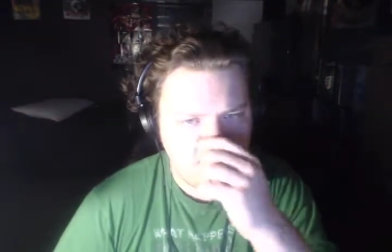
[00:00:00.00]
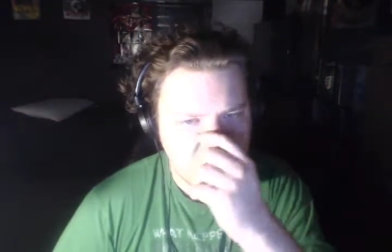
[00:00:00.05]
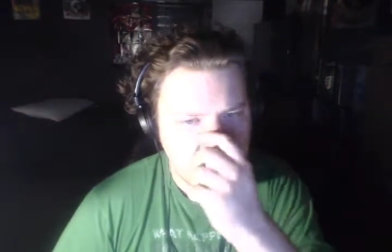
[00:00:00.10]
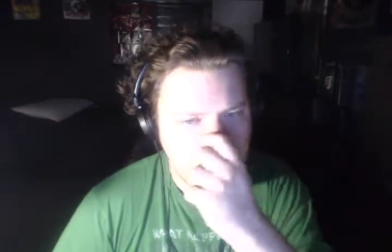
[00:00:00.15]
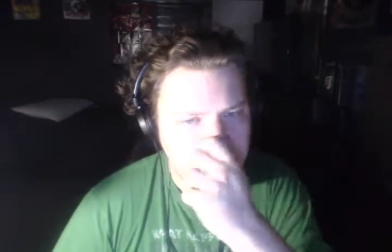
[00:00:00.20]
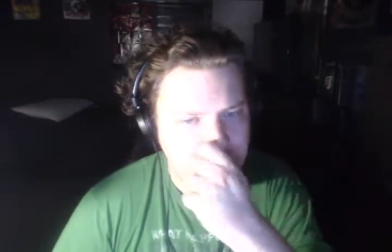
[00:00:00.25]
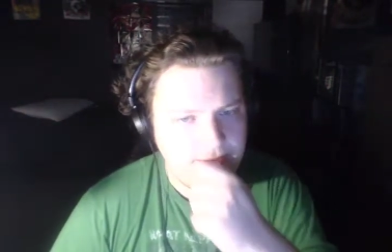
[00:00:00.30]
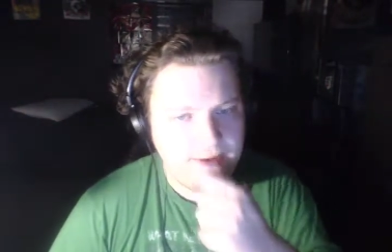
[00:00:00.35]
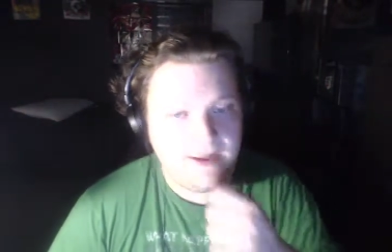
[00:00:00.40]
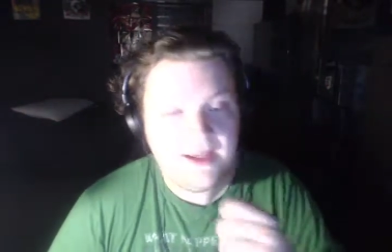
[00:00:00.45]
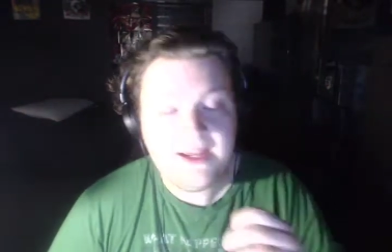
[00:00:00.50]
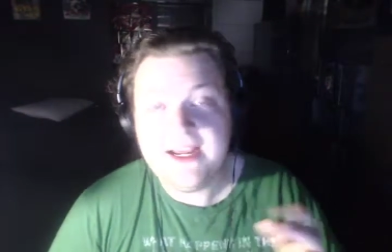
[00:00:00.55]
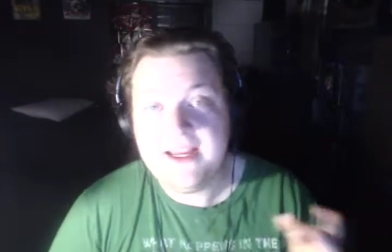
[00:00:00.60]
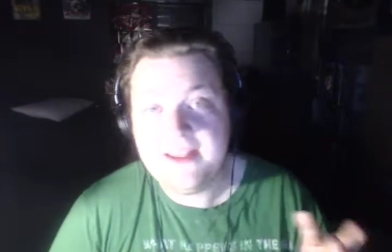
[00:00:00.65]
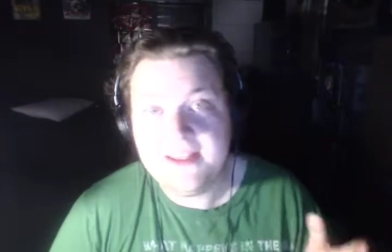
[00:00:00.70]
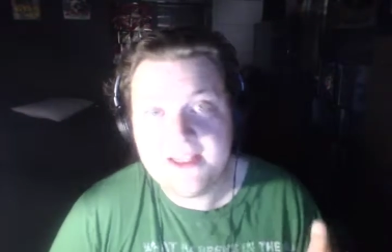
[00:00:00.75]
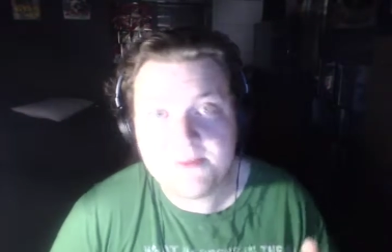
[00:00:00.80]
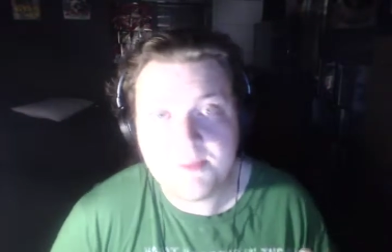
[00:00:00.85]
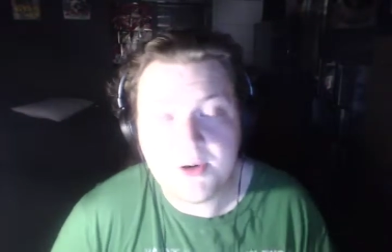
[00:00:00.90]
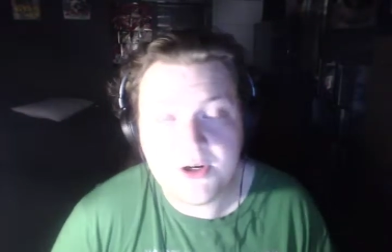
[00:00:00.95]
But in
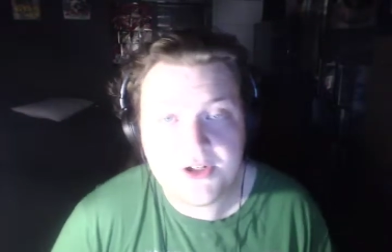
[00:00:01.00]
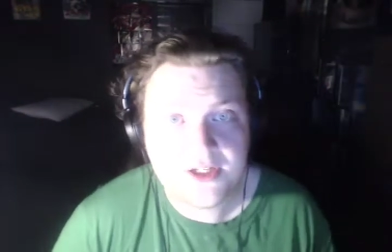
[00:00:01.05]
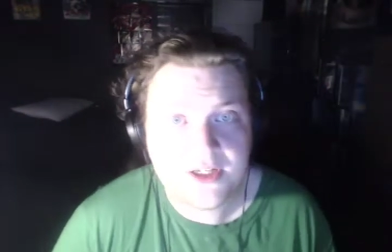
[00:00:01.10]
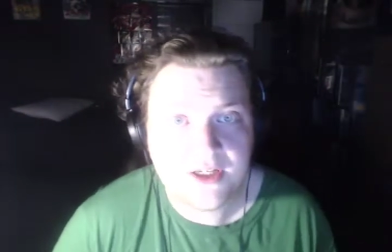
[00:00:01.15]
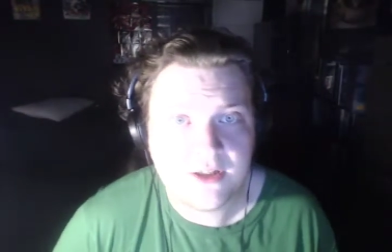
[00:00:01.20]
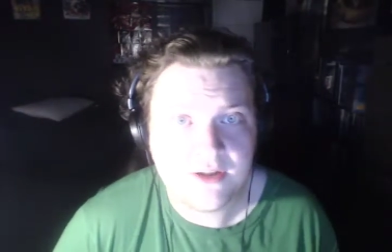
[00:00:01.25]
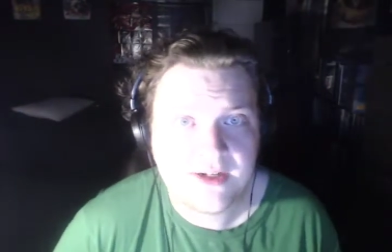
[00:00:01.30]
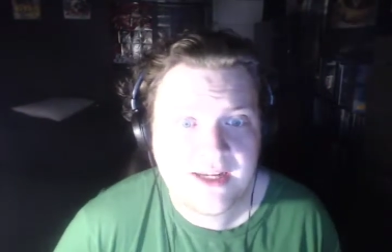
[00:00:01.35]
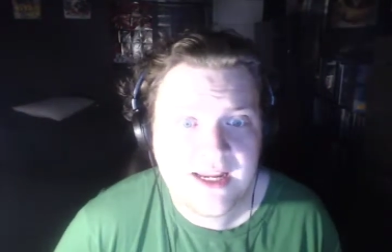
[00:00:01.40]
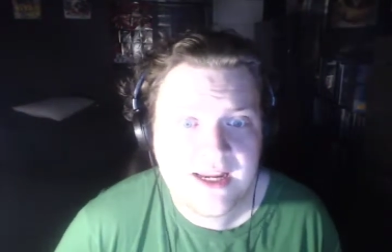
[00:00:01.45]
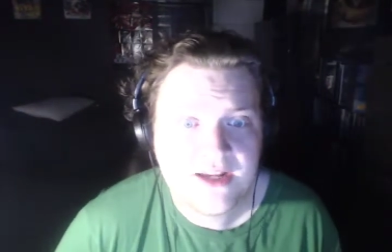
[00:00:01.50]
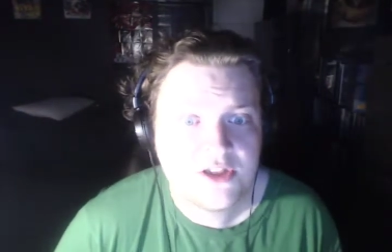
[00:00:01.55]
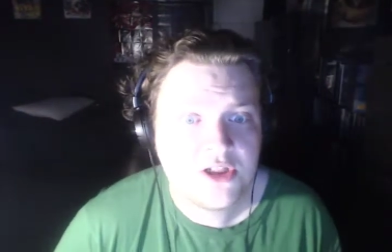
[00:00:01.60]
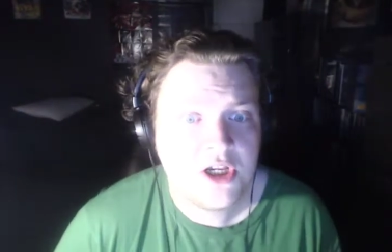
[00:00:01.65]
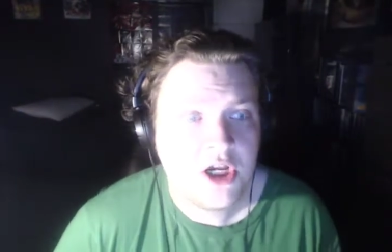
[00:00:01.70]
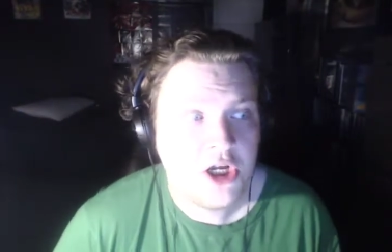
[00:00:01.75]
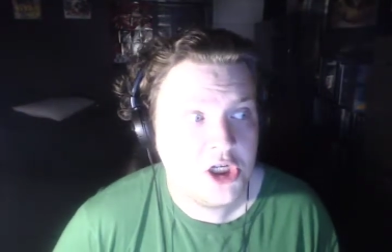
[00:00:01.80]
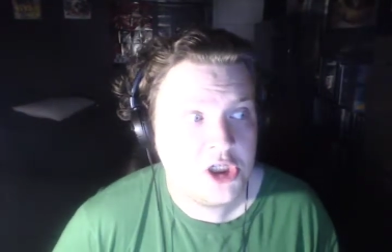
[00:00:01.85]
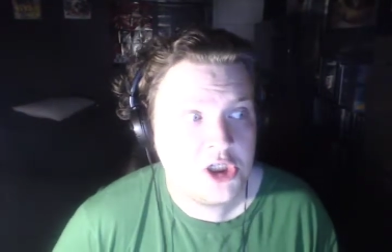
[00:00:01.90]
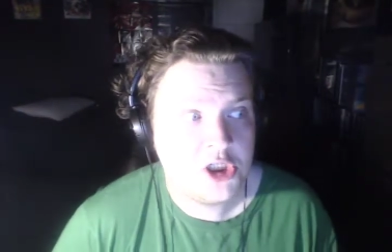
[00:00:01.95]
this particular case,
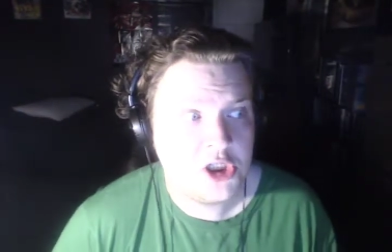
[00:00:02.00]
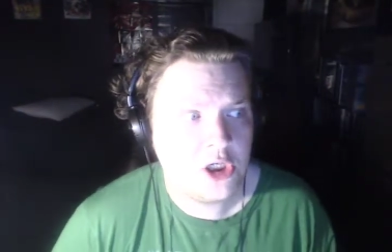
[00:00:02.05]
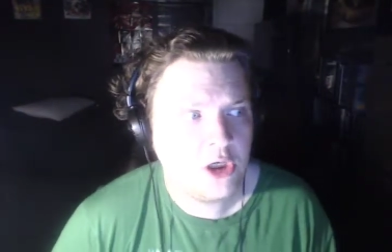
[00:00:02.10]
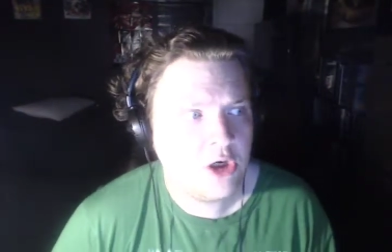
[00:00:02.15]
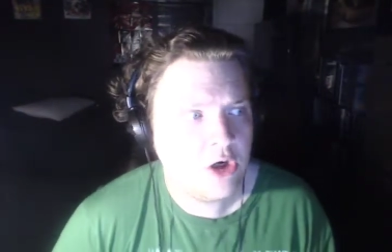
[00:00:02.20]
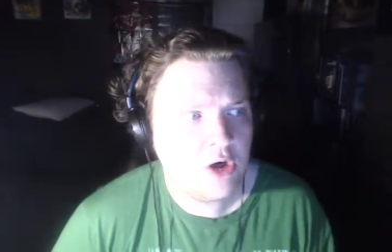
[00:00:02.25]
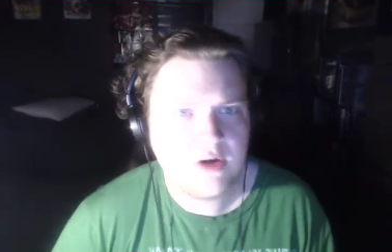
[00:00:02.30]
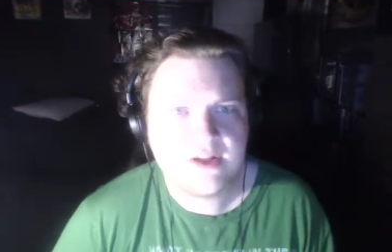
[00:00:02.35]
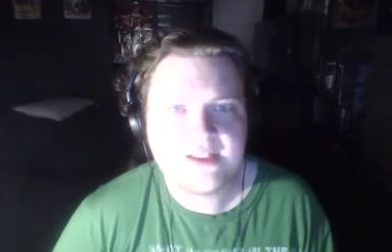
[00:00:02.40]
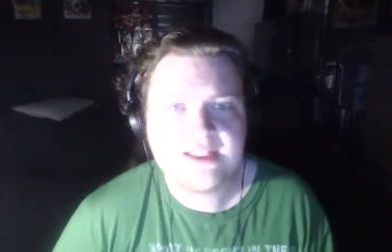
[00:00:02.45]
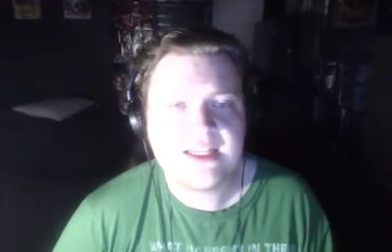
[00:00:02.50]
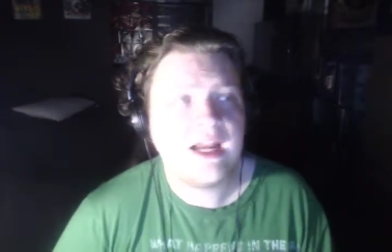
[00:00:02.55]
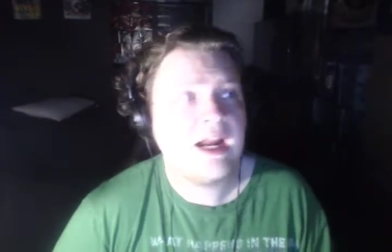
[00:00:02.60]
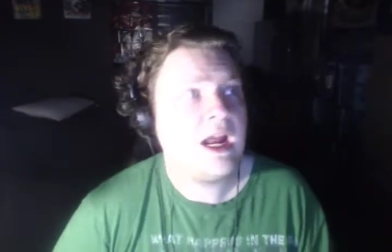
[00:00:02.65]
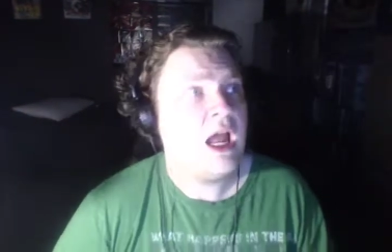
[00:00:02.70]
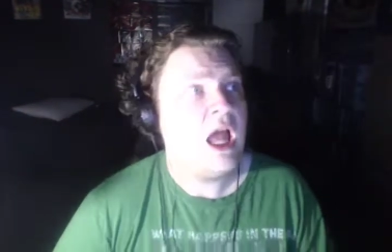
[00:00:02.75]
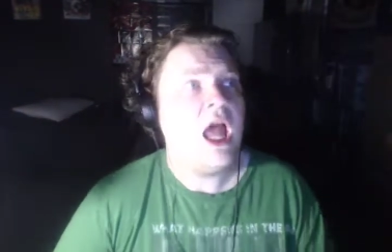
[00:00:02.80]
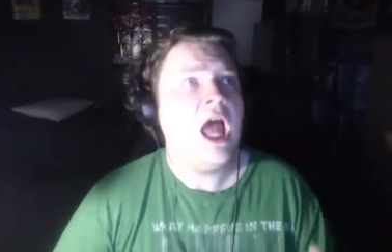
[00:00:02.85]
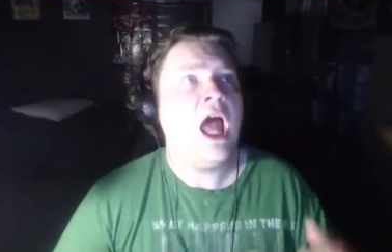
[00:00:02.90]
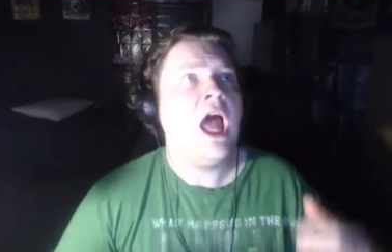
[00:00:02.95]
Chigurh, it's
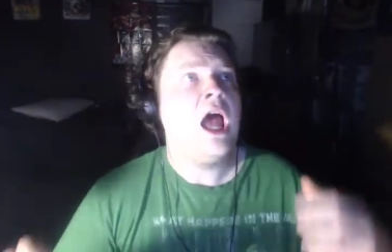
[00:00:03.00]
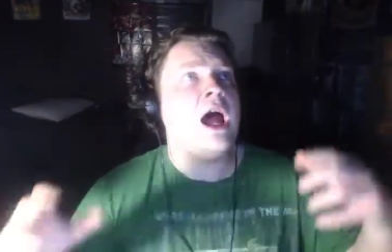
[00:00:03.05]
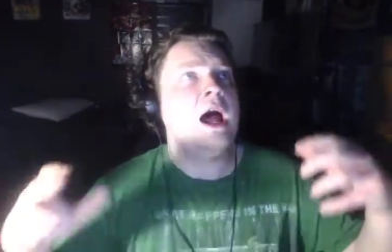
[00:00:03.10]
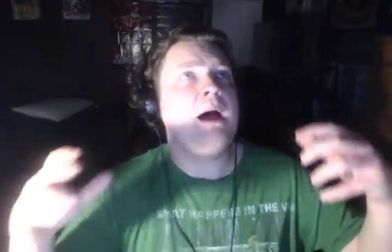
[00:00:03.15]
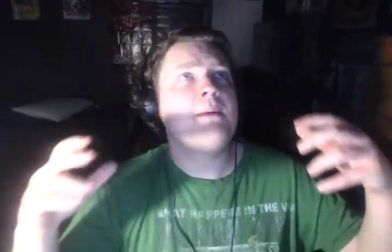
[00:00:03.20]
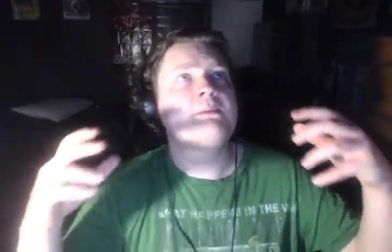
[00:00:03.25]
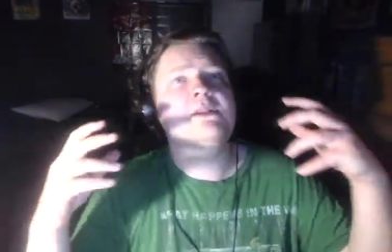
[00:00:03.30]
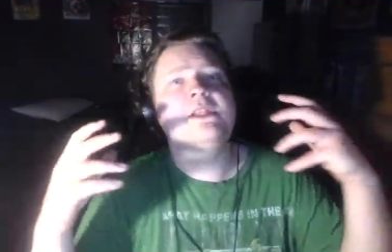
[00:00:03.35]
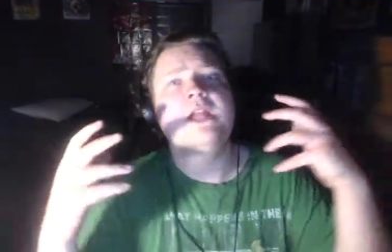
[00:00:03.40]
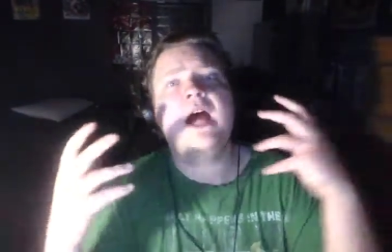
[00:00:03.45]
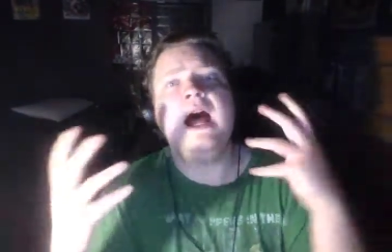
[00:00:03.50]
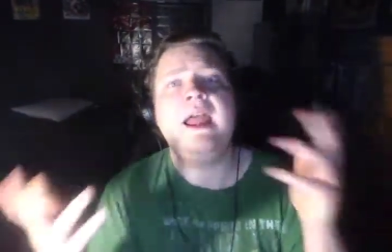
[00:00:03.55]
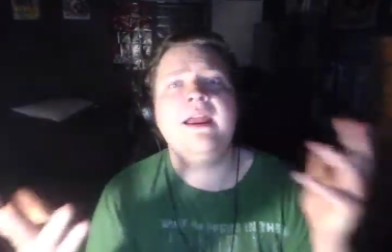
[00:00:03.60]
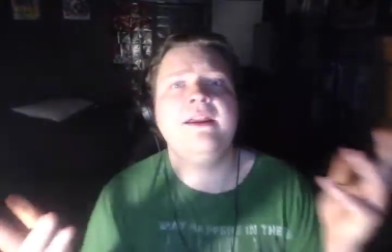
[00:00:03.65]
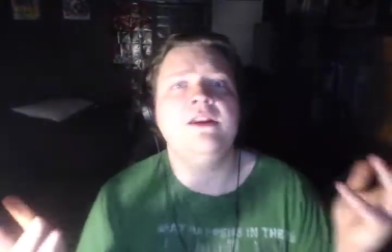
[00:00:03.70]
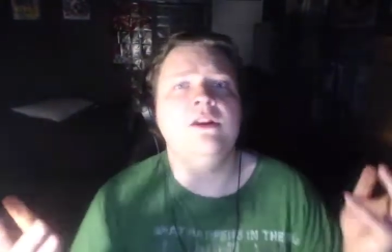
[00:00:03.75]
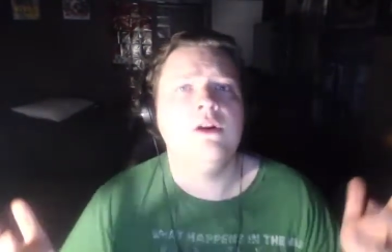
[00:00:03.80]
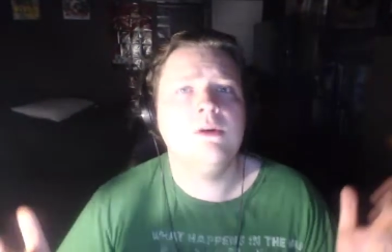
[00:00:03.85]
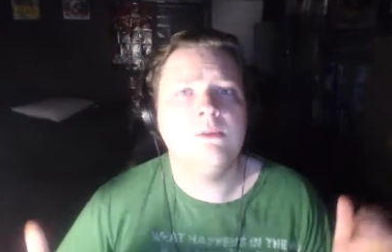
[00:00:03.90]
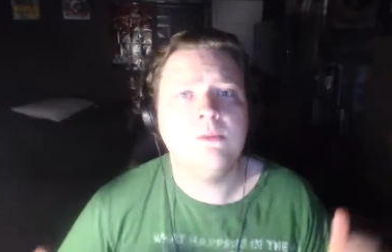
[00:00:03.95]
like, I'm
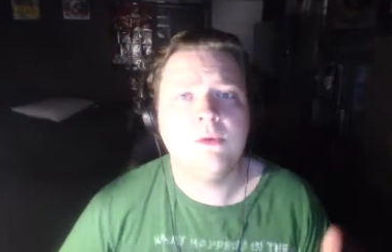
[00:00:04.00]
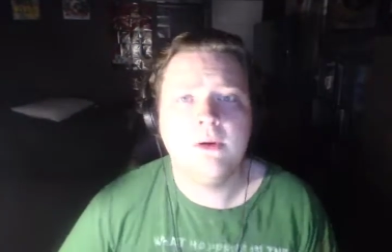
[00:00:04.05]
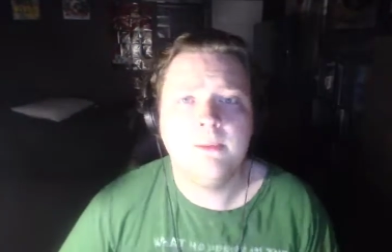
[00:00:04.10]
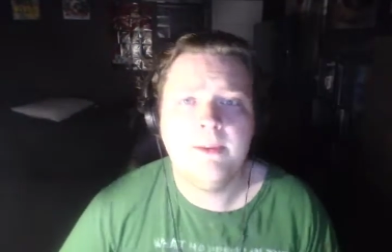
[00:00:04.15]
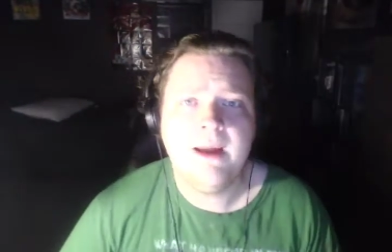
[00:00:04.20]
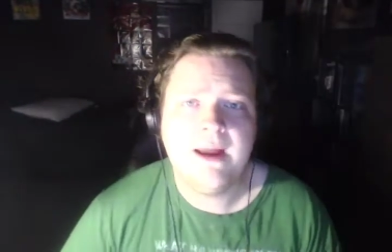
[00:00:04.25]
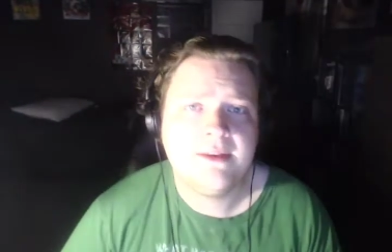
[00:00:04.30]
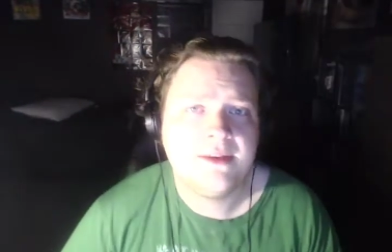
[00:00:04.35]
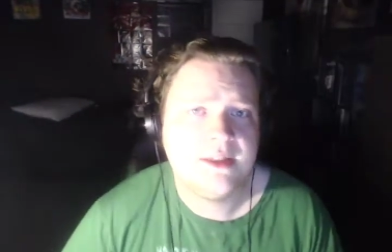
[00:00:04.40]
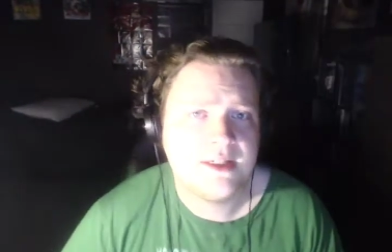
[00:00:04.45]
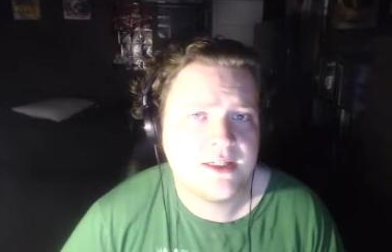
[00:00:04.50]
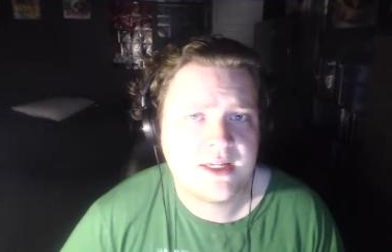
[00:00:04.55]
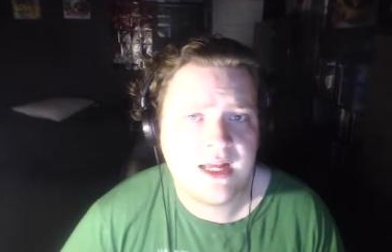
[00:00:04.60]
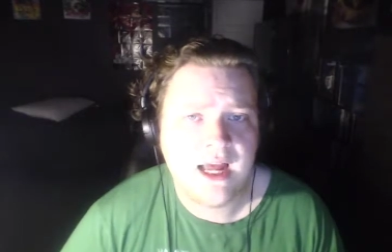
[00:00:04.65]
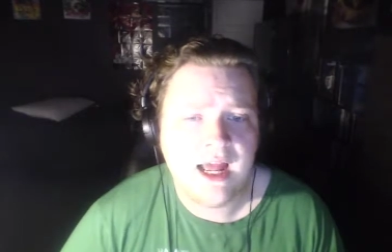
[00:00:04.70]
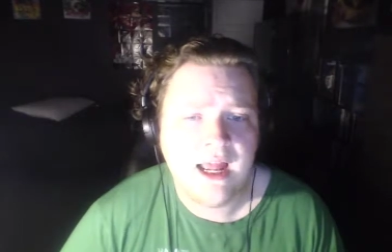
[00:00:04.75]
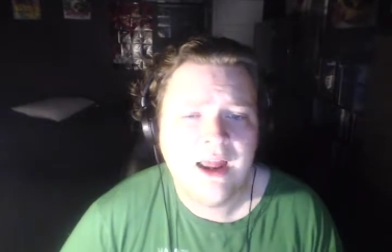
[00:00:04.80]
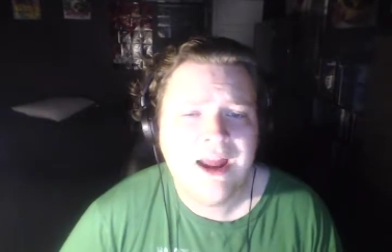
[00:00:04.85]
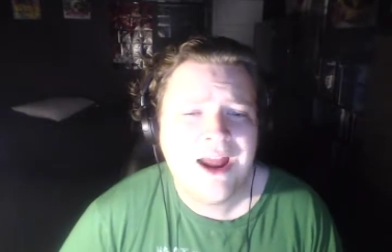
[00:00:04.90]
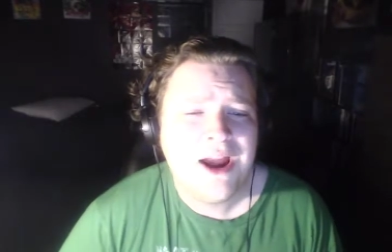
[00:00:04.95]
dying to know more about this
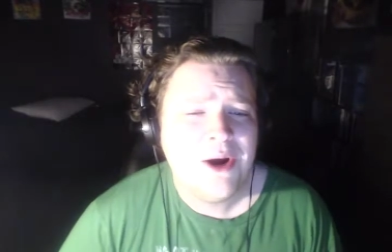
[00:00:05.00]
guy.